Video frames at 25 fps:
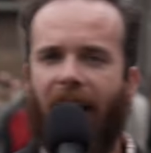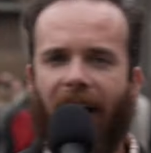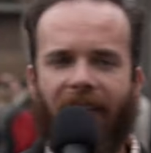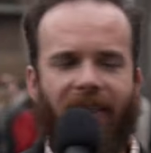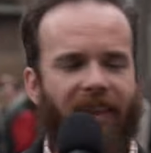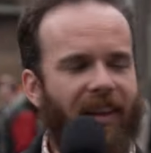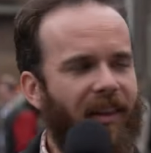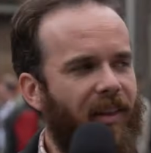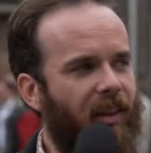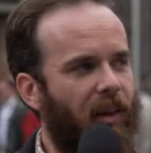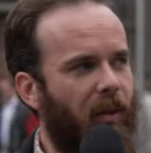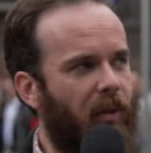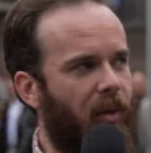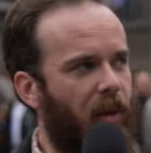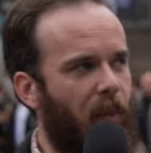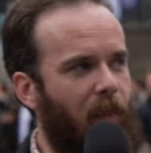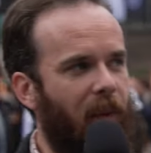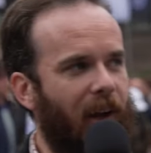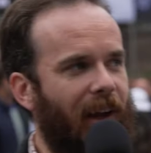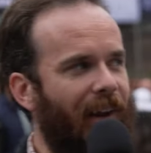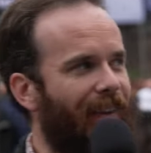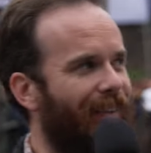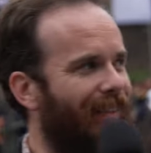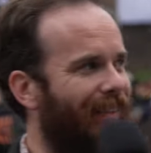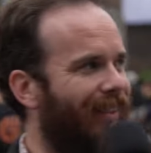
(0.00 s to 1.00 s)
I think the
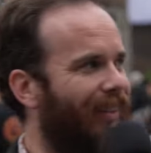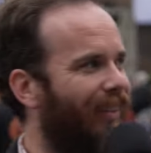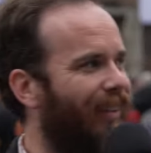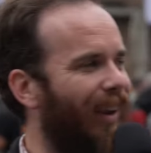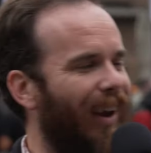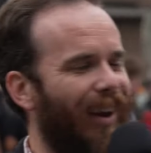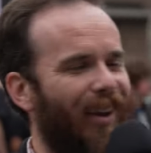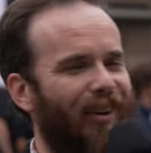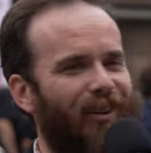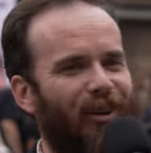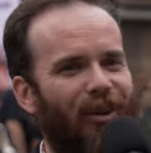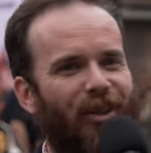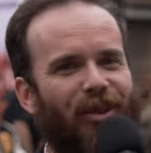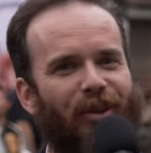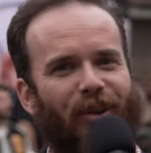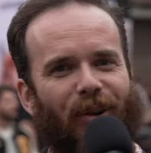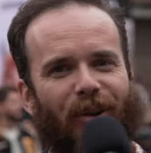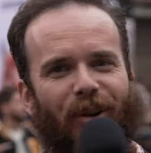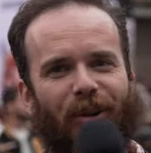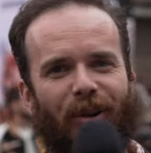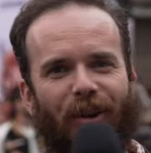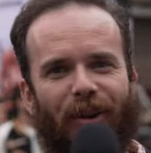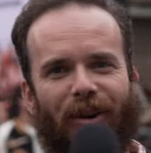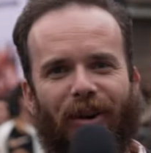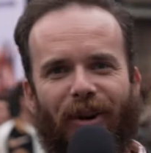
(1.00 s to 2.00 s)
biggest second or
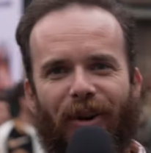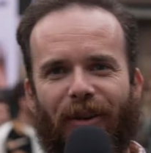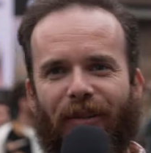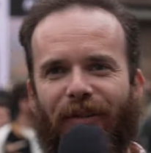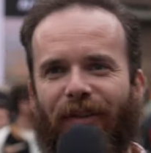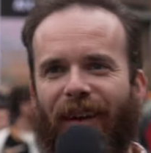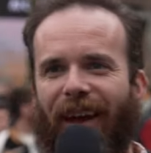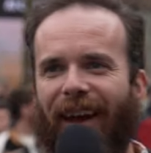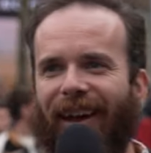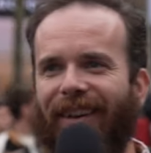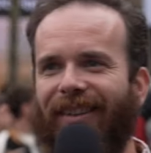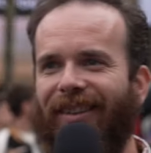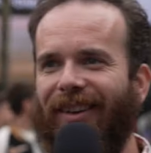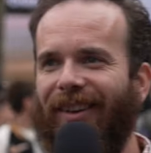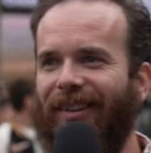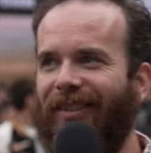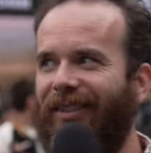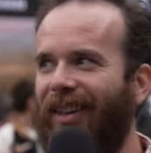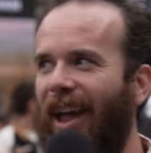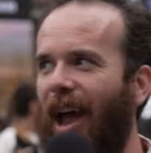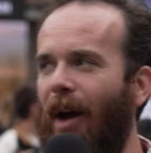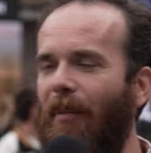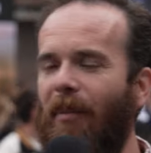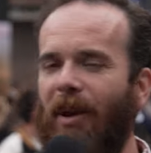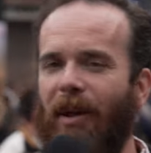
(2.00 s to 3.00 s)
third order effect is
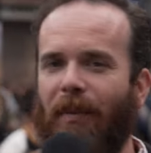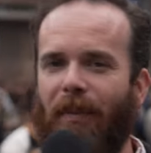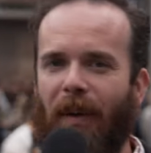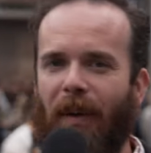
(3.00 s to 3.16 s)
how many